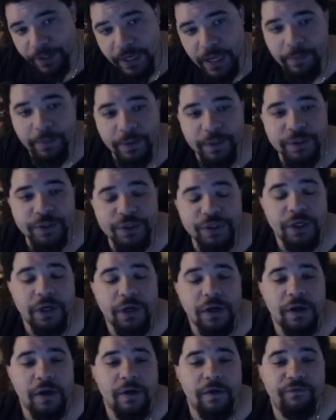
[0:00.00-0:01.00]
damage,
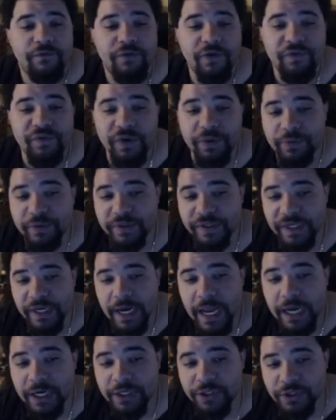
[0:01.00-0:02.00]
50%
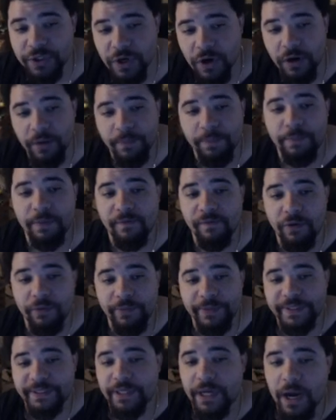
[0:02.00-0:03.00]
extra card
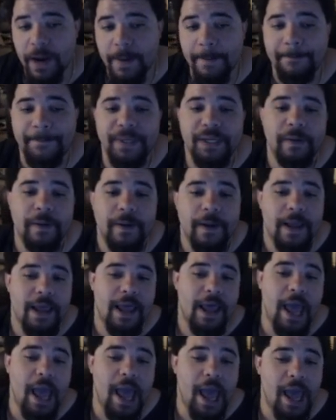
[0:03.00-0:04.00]
performance up.
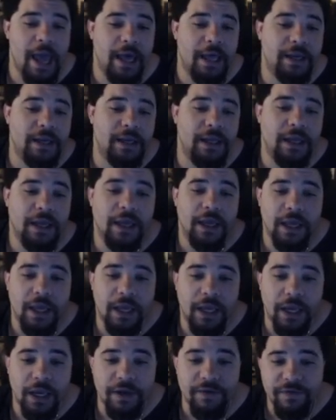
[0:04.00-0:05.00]
And
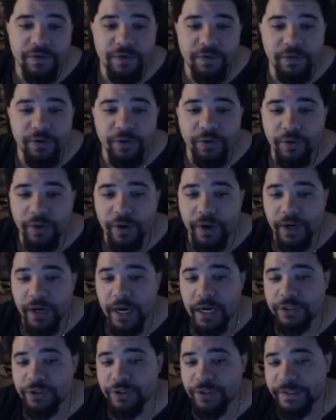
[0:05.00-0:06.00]
if you do an
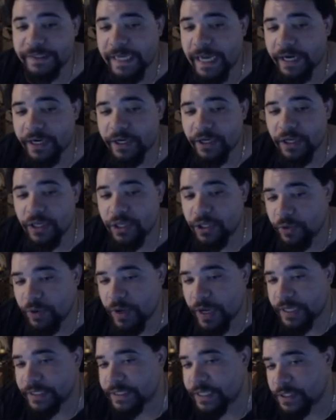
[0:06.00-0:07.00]
extra attack, you
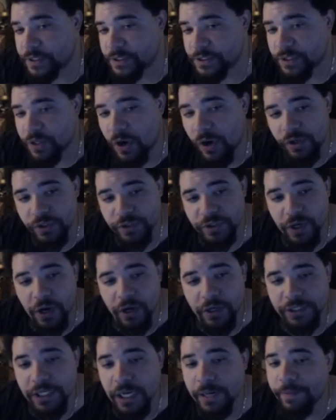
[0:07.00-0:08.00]
get 10 stars
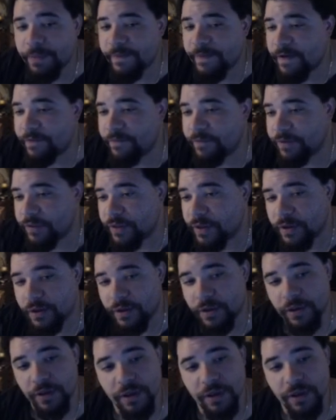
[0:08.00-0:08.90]
on top of everything.